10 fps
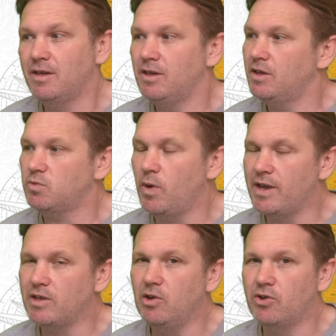
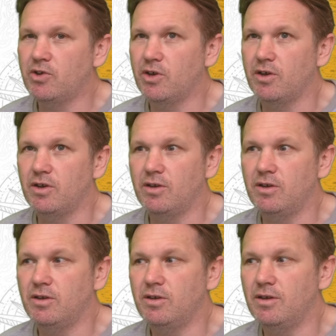you look at
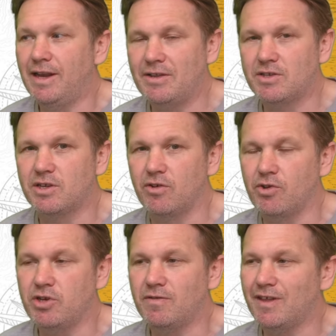Leinster
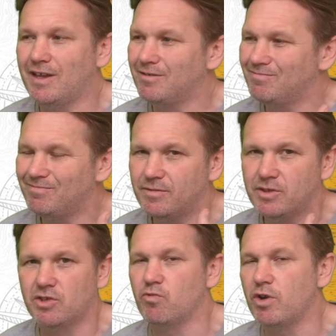and you think,
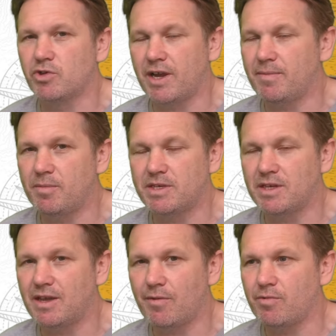it's a real shame they're missing
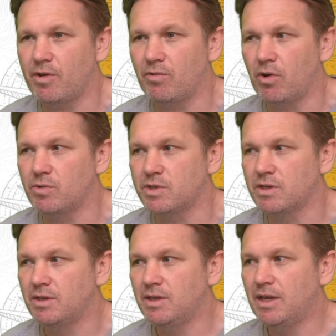Gary Ringrose.
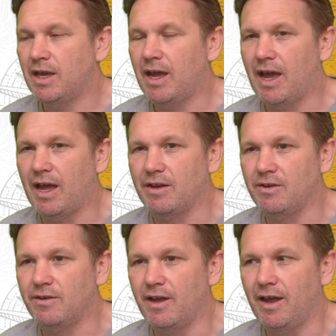
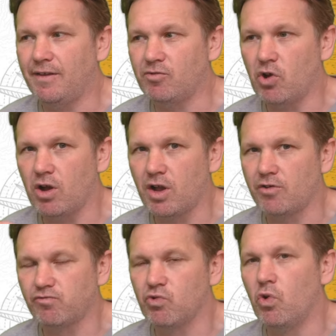And they've got a kind
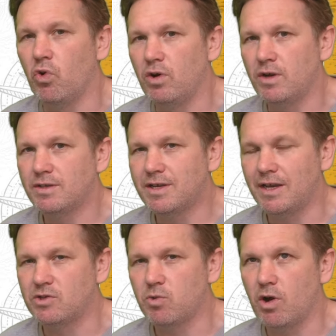of raw
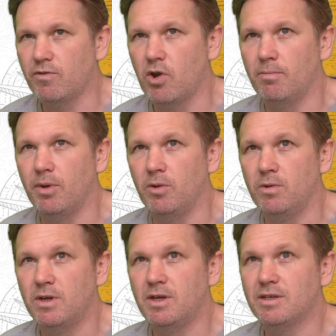10-12 combo. So
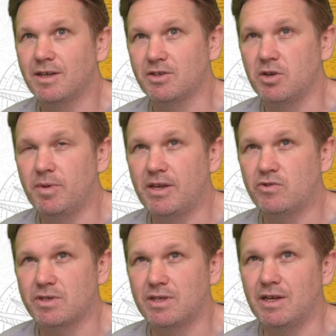that's going to be
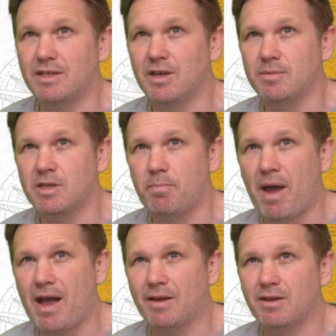interesting. In terms of the
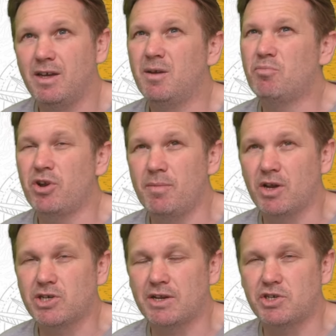pack, pretty
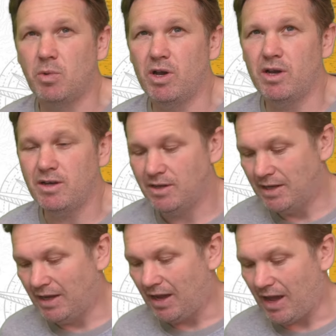much as you were.
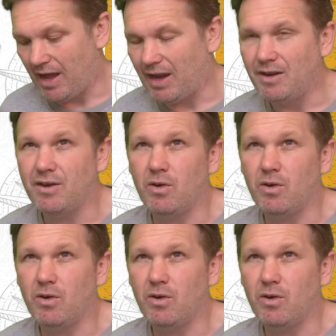And,